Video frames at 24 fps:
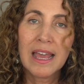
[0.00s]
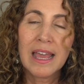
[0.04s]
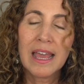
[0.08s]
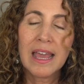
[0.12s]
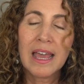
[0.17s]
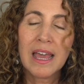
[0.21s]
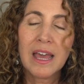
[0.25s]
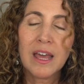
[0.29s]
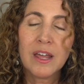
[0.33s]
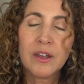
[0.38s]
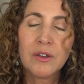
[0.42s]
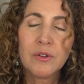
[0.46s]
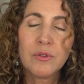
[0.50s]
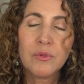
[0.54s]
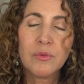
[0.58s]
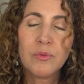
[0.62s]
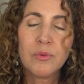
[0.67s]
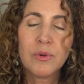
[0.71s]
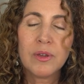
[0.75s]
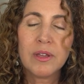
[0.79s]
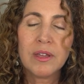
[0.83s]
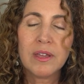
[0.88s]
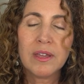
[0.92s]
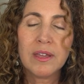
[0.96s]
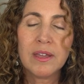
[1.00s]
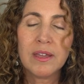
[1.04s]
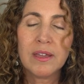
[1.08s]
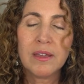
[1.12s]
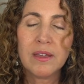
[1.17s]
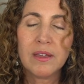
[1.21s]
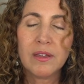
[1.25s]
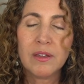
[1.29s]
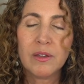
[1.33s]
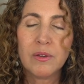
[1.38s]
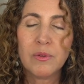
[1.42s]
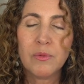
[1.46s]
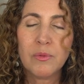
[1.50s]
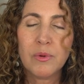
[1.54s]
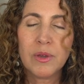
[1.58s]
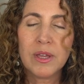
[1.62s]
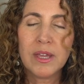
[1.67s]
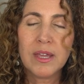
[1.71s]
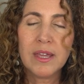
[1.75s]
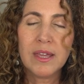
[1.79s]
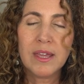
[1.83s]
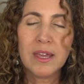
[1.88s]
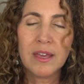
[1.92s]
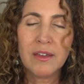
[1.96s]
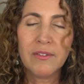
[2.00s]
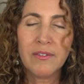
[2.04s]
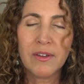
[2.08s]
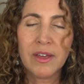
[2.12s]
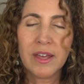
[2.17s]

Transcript: and we give